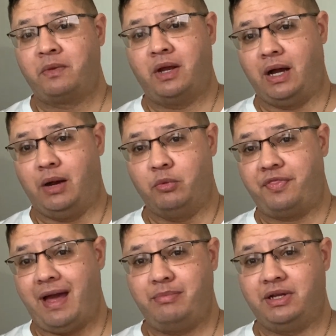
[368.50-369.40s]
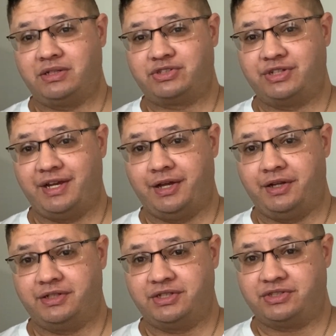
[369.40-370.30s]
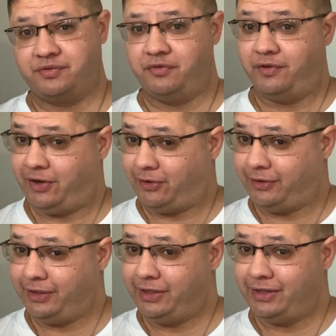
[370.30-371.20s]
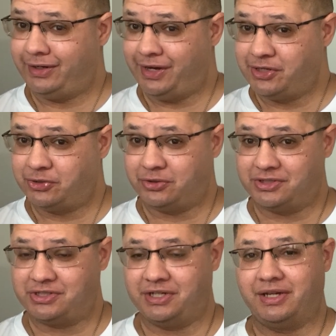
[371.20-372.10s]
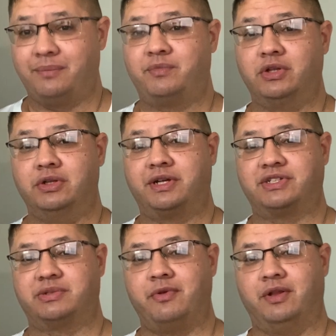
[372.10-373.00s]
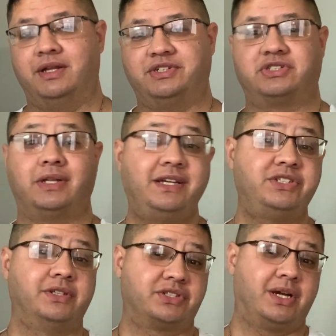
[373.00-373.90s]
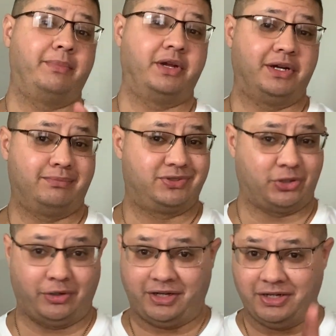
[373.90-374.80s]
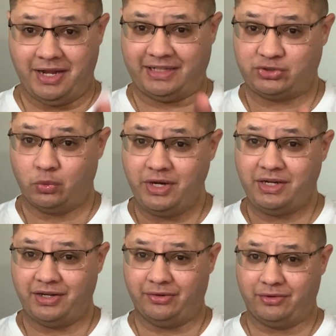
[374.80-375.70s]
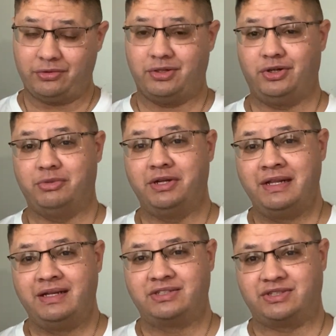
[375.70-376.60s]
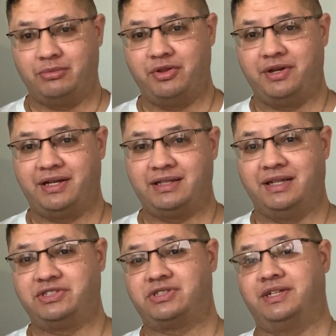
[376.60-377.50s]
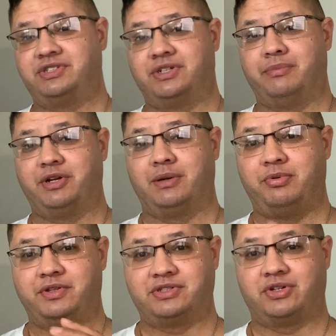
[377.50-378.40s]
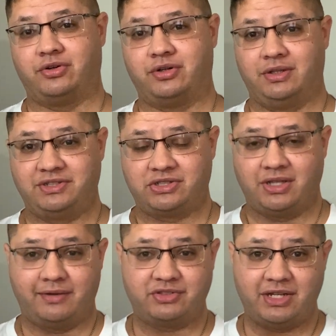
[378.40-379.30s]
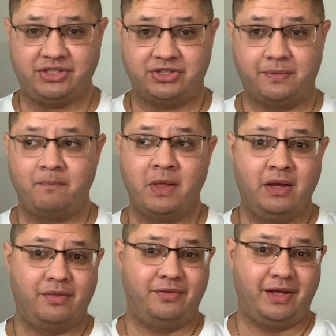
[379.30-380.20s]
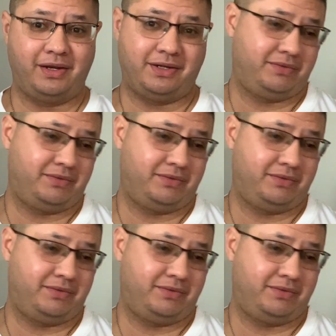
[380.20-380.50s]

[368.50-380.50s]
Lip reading: with that being said, it's very interesting to look at some of the legislation that's coming up starting next week here in Oklahoma. Some of the legislation coming up in this current legislative session that,